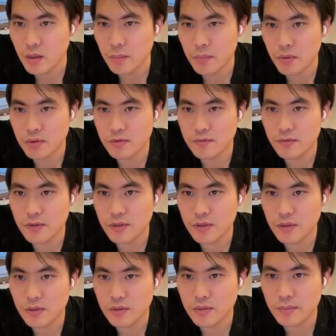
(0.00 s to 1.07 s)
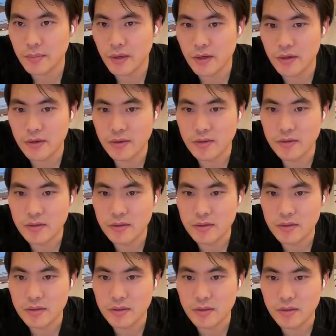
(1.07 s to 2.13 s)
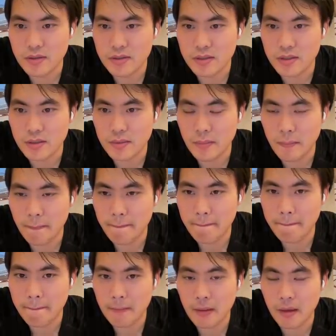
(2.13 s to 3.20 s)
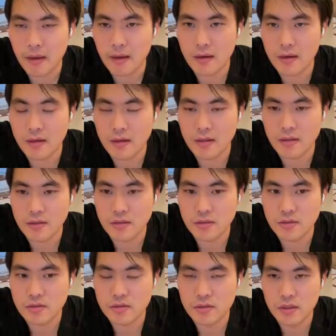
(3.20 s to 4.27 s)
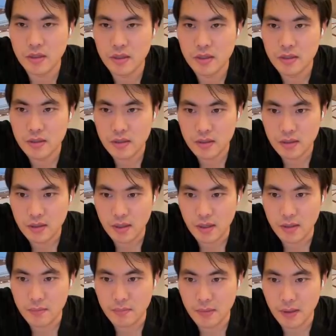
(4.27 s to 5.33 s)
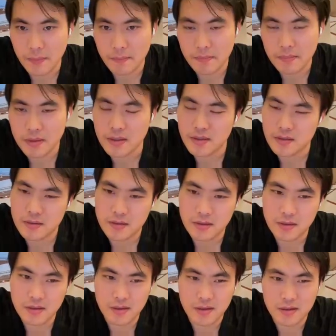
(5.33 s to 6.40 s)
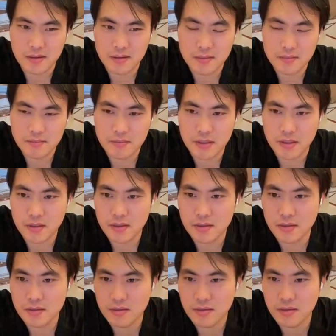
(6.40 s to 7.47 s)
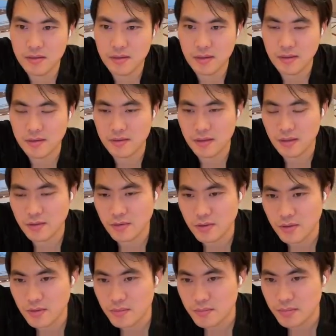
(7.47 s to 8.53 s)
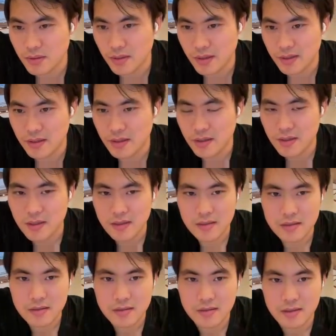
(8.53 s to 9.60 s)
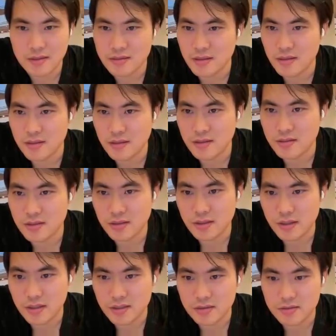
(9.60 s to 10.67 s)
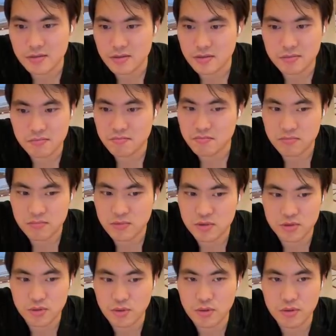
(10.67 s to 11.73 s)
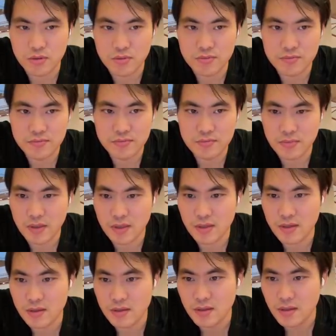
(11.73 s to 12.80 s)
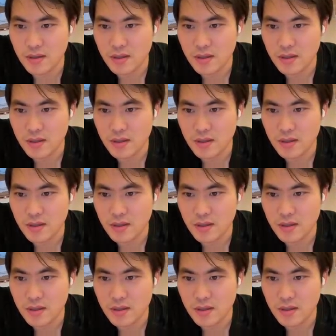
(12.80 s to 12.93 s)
portfolio Autopilot, there is a a map. Uh, I don't know, but like let's say there's a like just draw, and